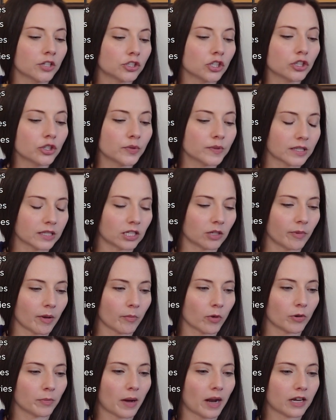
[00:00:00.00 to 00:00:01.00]
to lose a little bit
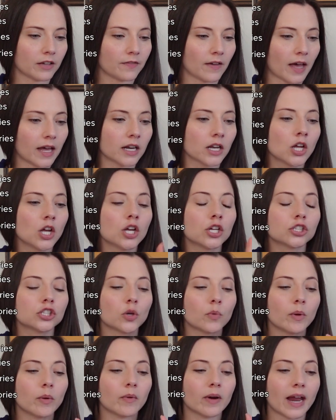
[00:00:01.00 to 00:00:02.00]
more body fat. So
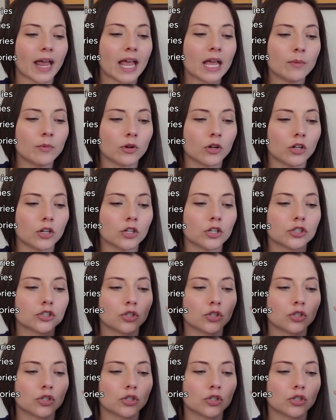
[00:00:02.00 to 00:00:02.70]
we were able